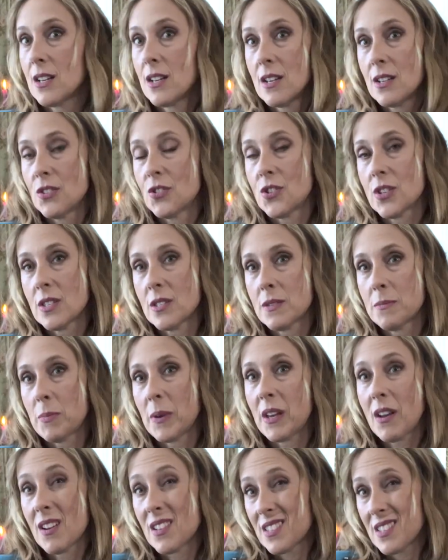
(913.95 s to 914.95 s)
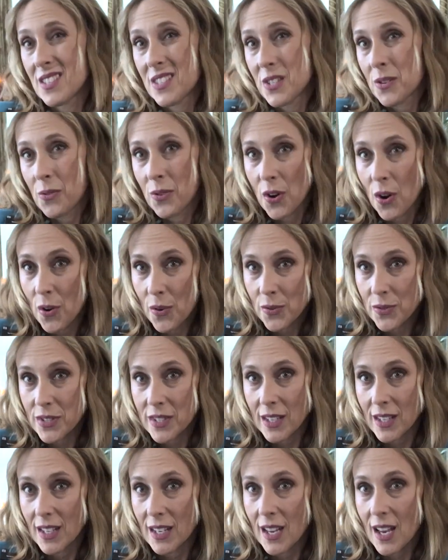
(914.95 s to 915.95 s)
just because it's so
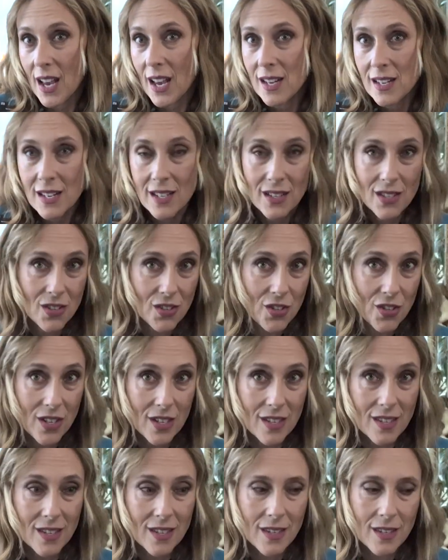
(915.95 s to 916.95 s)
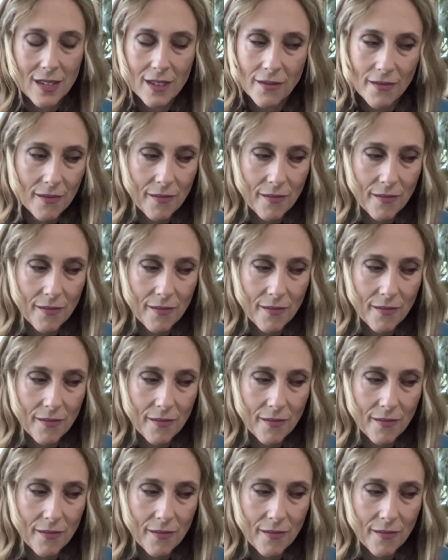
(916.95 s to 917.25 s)
cozy and it's just